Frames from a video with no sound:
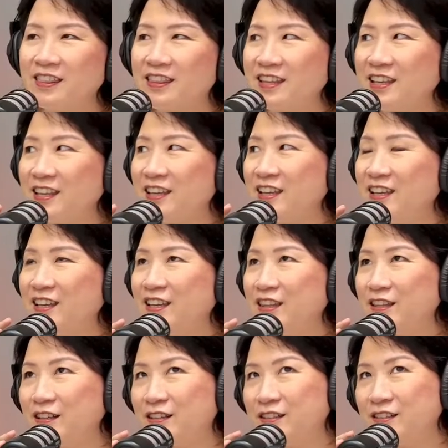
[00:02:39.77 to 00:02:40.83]

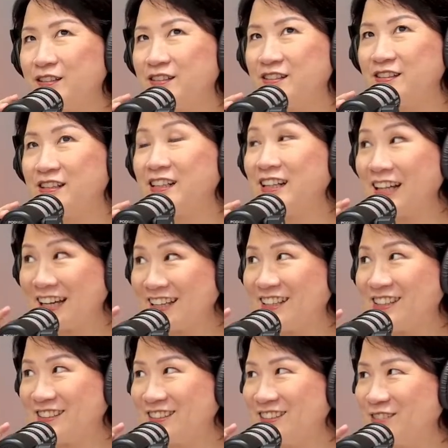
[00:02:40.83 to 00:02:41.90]
The
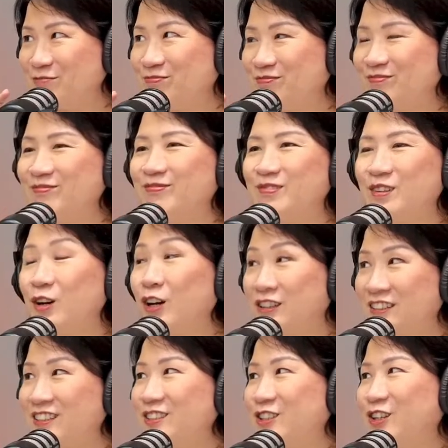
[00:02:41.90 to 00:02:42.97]
client
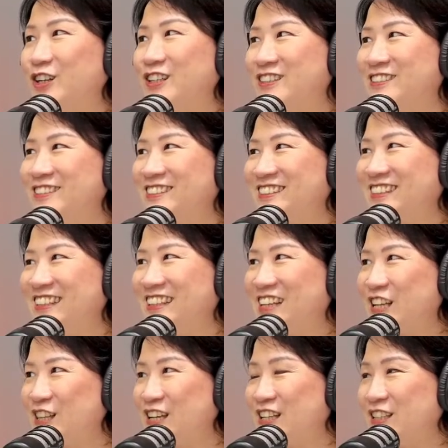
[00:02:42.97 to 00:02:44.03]
cottoned on
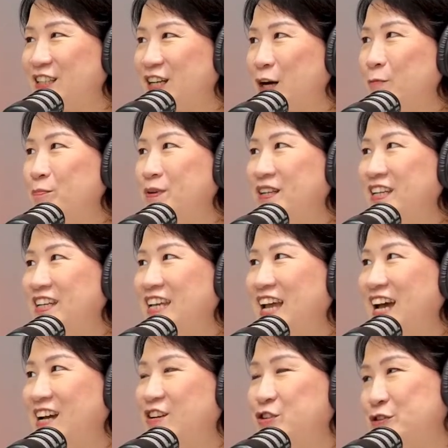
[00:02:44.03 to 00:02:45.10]
that the company
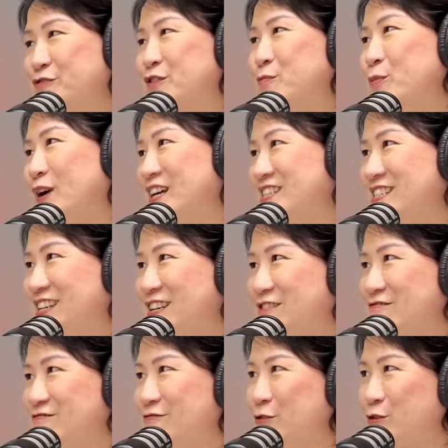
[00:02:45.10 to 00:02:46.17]
had different
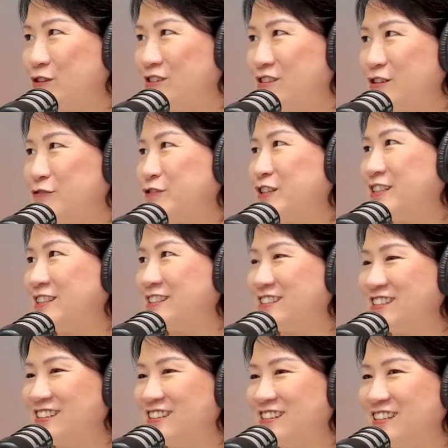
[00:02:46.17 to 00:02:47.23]
pricing for
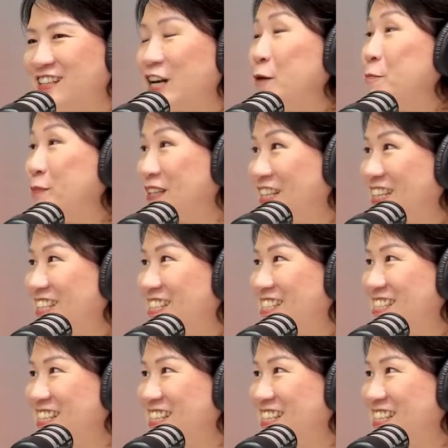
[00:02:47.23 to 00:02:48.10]
different companies.